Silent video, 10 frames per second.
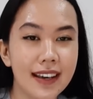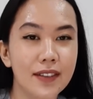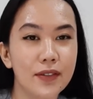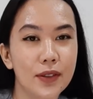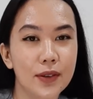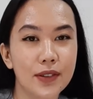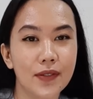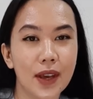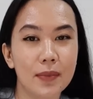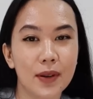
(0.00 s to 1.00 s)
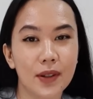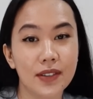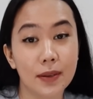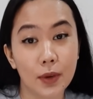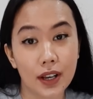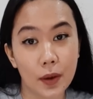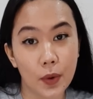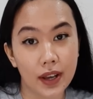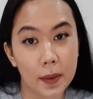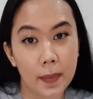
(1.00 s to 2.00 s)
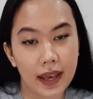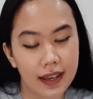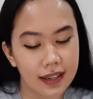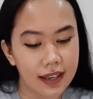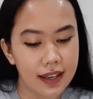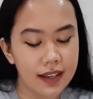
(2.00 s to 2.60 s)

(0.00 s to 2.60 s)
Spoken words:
And for those of you who have been a long time, welcome, welcome back.